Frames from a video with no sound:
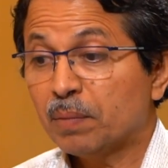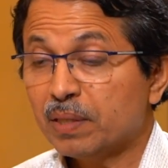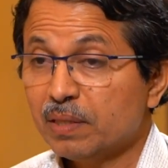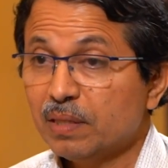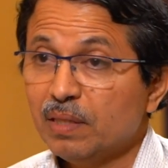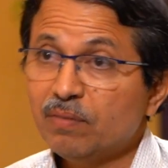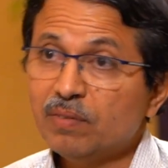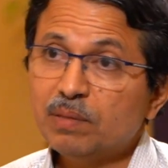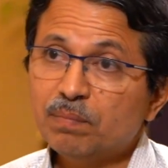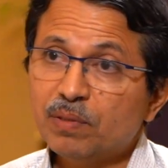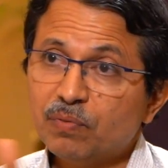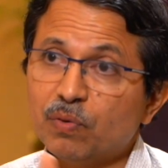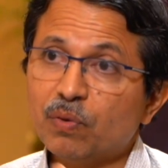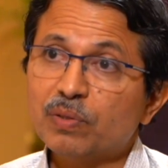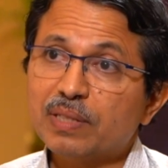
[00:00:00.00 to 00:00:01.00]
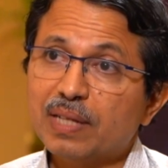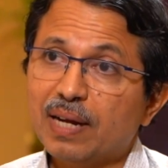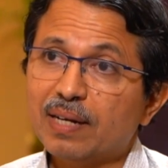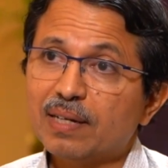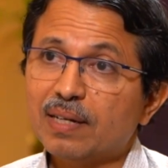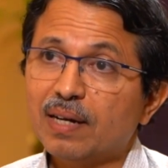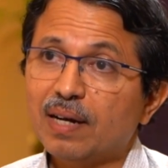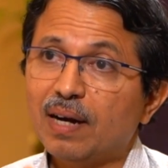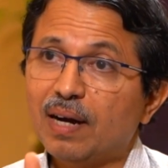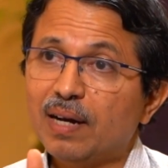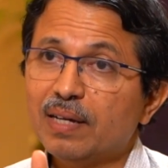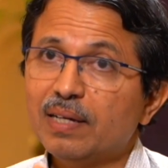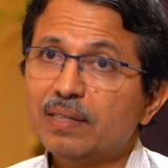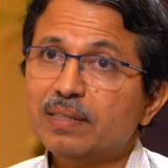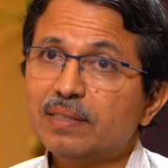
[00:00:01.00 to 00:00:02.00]
But even before that, hmm.
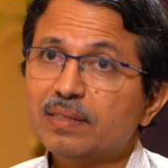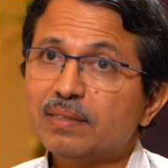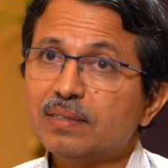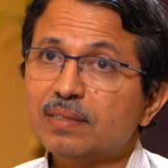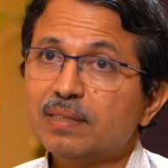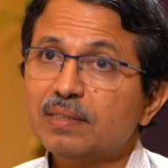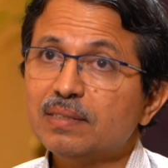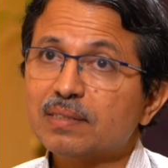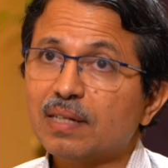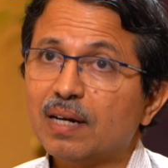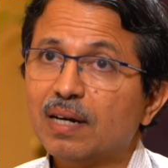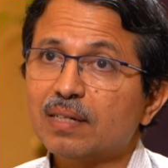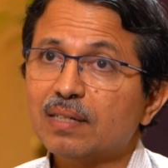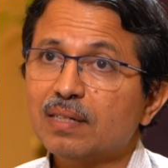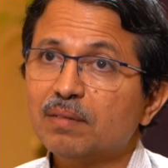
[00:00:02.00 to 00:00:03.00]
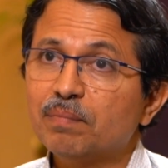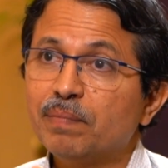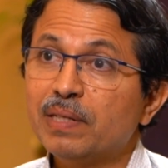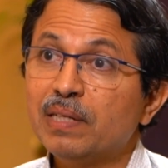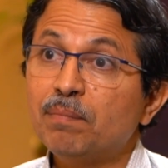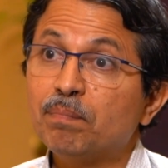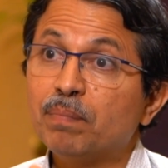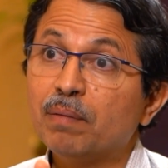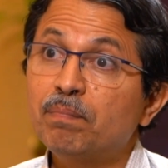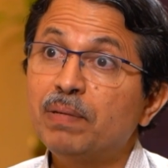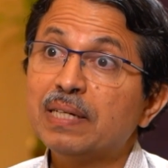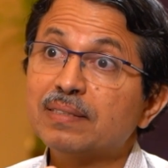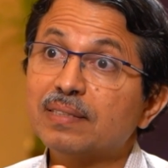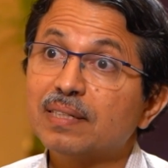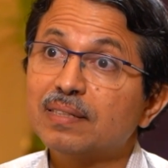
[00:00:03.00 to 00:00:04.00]
IISc started many
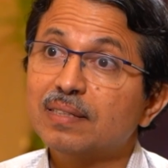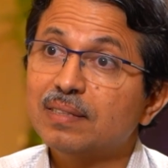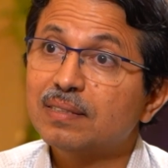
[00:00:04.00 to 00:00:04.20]
public sector